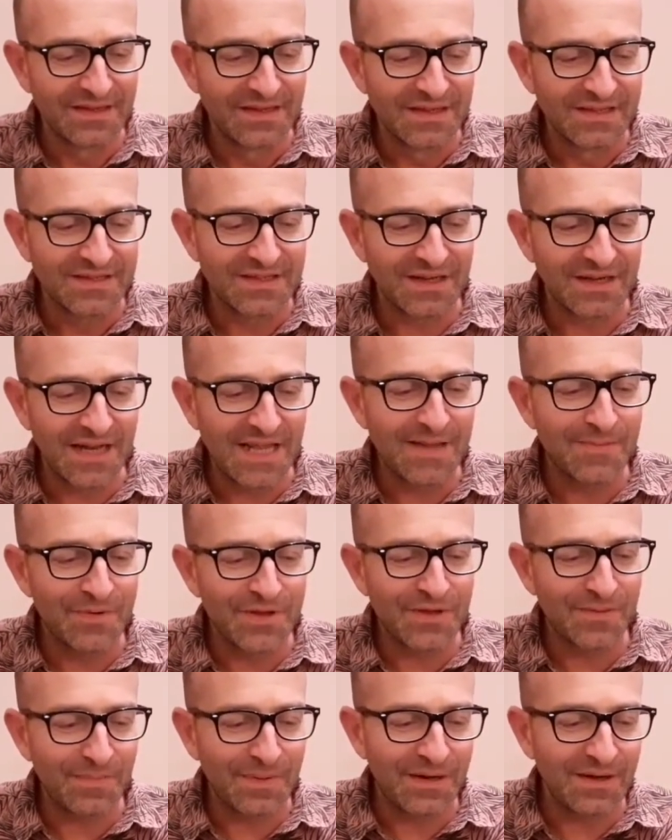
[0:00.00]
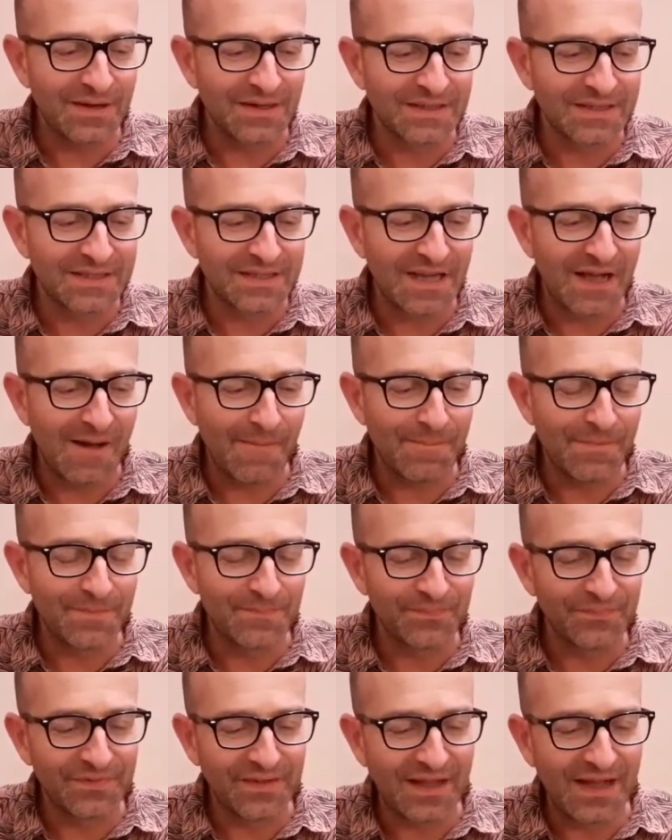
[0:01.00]
So label your plants up,
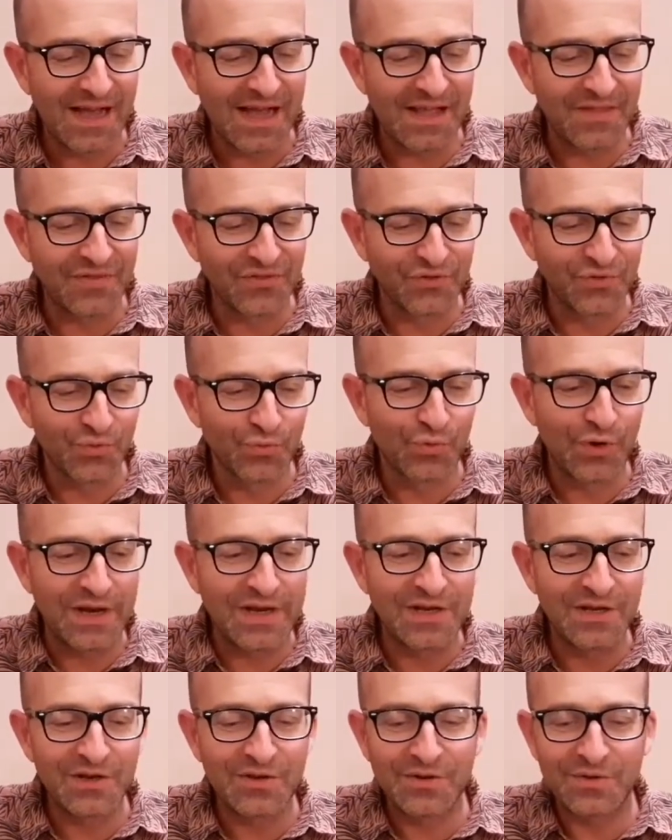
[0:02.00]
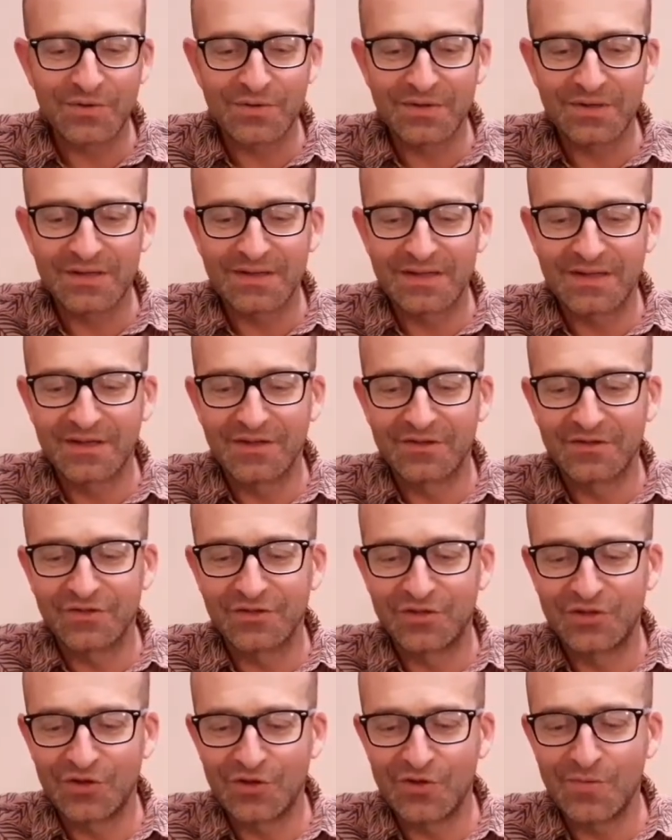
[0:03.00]
and when you
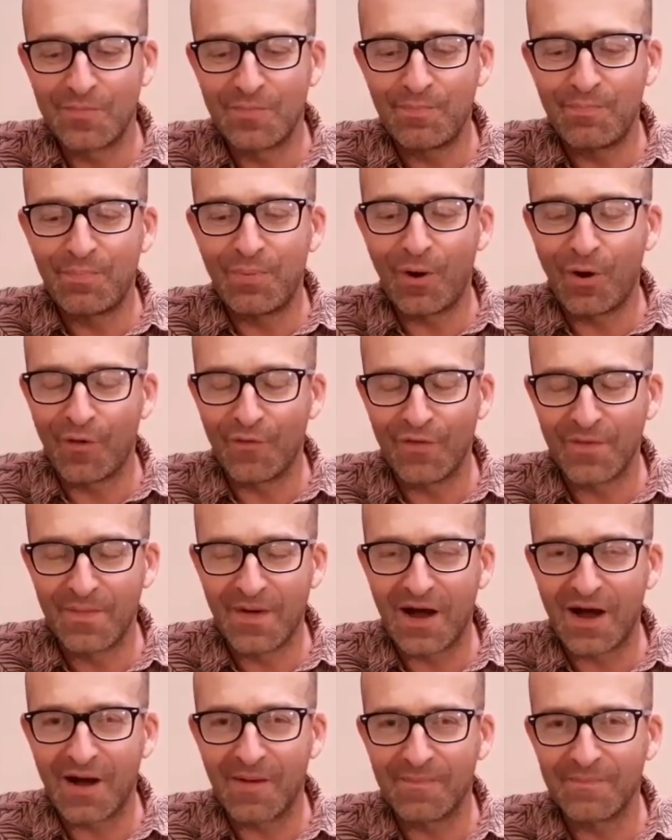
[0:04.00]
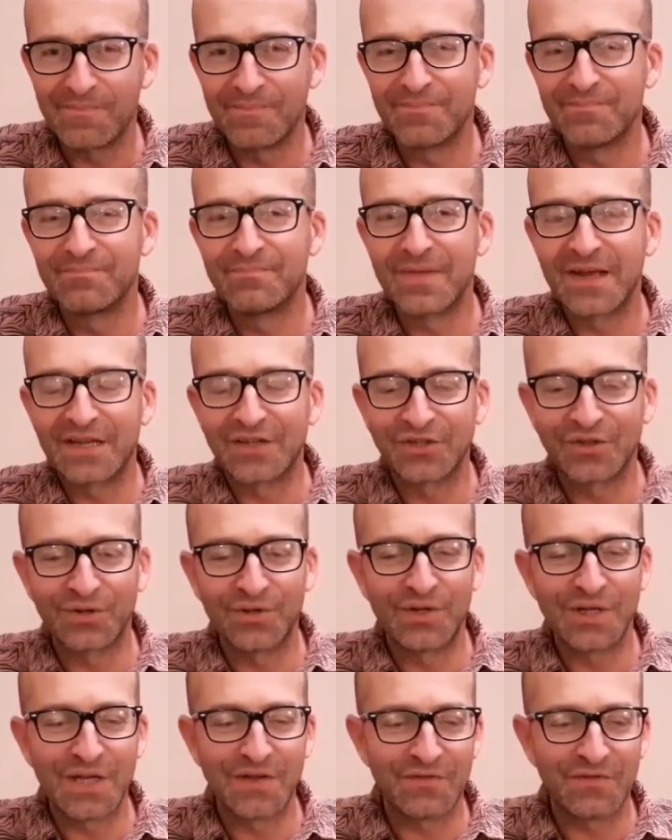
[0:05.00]
do pop them up, make sure
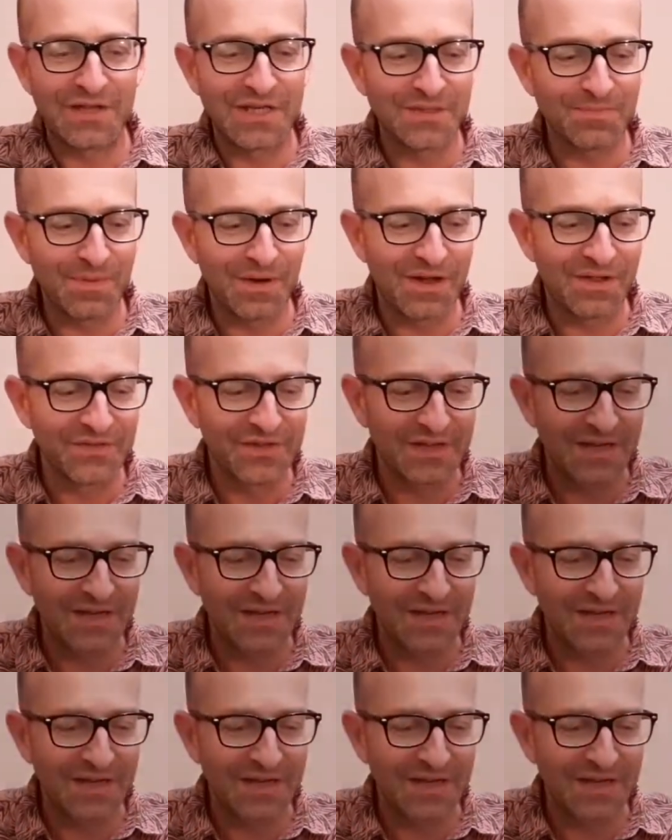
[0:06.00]
you give each plant a